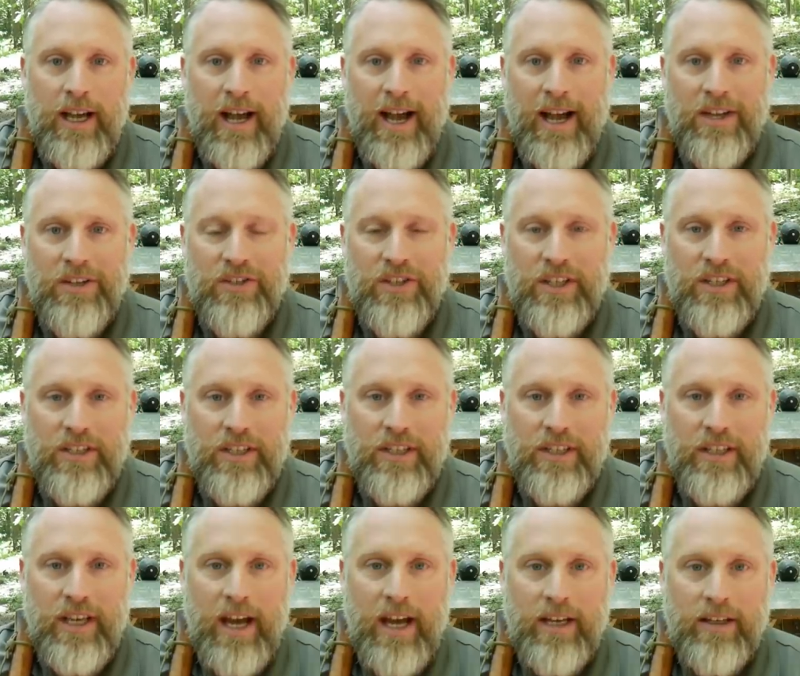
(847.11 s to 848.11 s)
As they did
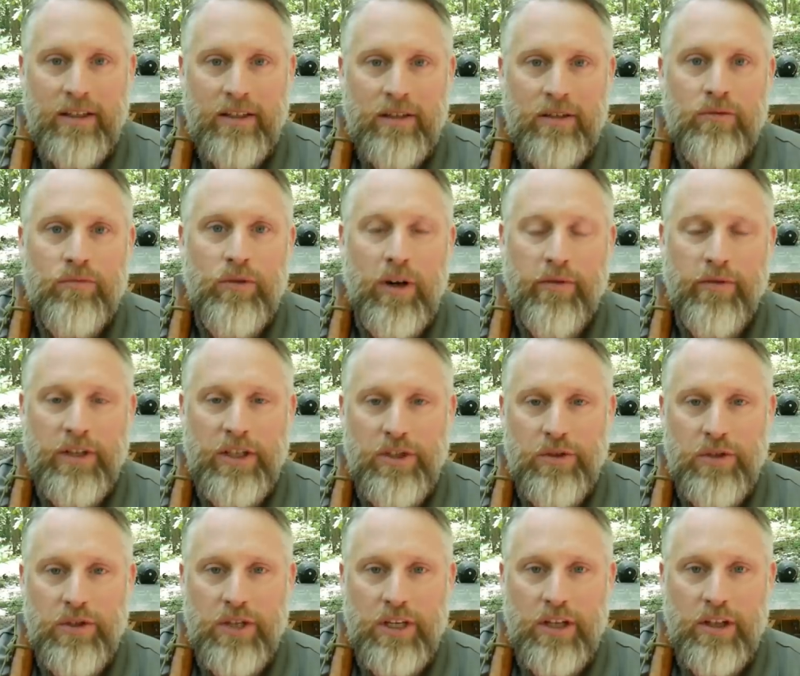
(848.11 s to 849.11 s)
that, roughly
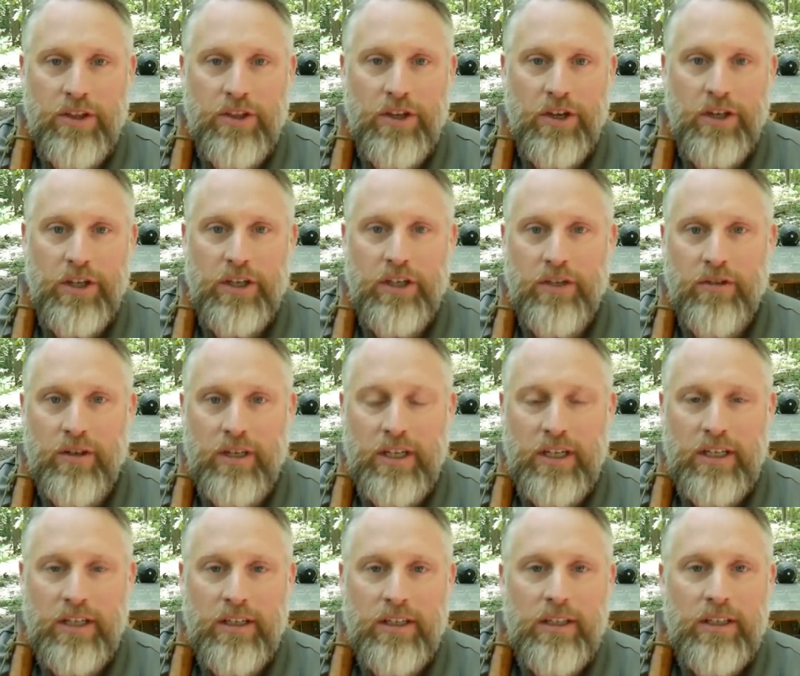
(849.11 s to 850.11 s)
using a
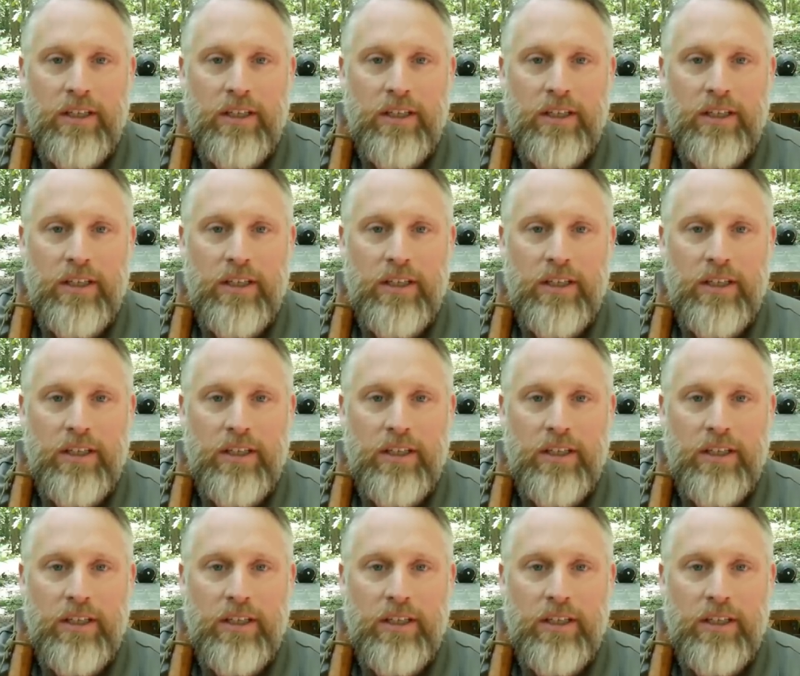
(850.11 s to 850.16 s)
30-degree